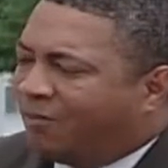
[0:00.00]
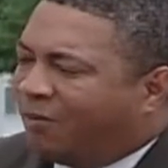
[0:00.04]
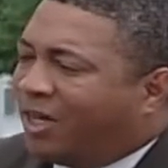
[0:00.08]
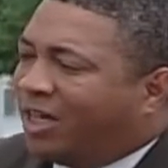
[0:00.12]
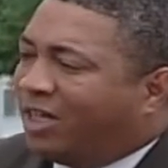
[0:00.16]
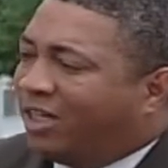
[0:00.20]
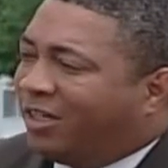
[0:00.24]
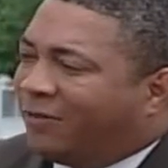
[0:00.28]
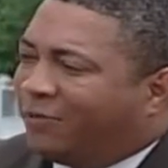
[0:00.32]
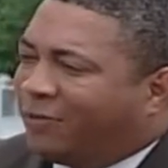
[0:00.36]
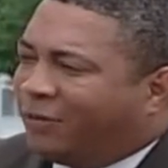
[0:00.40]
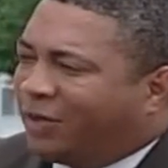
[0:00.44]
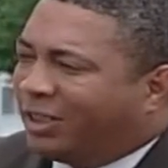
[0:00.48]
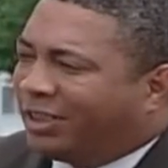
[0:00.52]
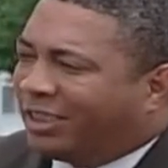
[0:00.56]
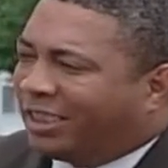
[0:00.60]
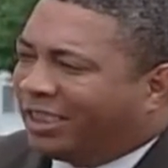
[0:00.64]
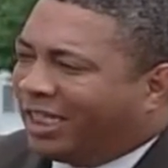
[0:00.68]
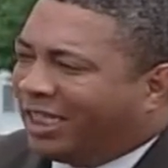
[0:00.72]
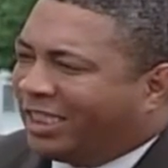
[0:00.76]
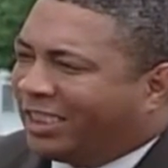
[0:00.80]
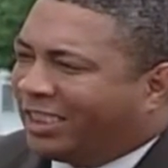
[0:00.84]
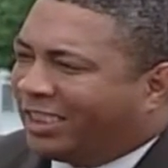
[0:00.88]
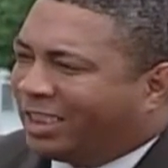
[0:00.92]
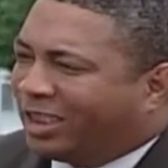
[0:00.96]
Funding for
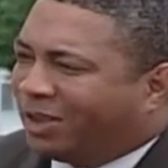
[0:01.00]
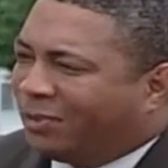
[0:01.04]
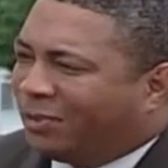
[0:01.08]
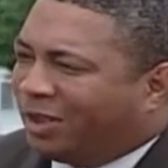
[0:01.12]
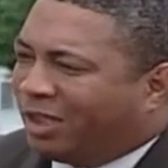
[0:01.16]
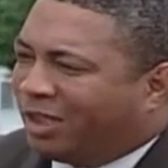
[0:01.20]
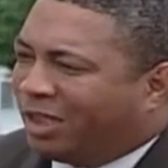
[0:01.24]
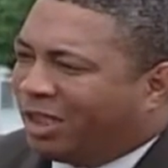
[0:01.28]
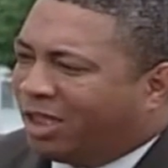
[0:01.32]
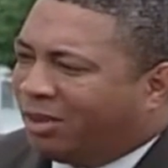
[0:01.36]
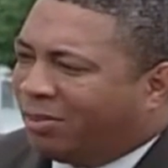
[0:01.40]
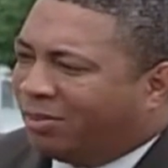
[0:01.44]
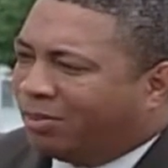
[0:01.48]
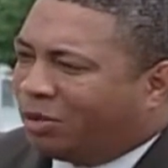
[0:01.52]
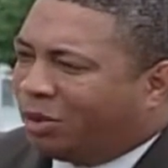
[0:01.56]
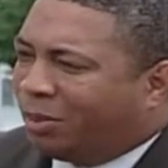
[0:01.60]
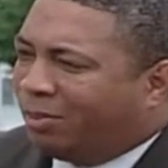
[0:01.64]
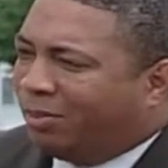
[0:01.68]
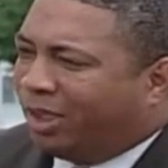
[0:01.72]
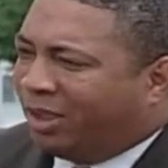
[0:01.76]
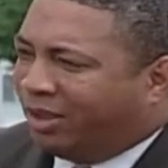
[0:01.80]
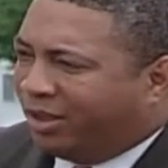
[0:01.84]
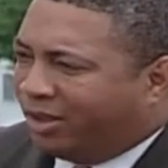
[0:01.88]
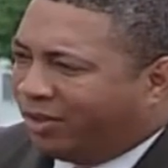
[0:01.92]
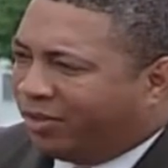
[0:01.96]
education has become
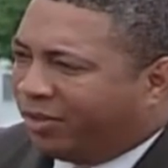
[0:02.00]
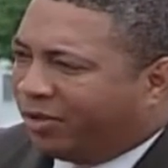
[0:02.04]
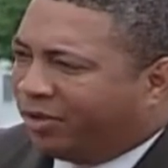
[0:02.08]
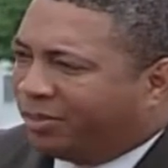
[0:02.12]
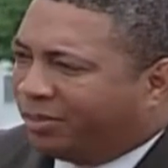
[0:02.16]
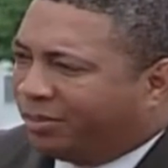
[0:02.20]
tremendous.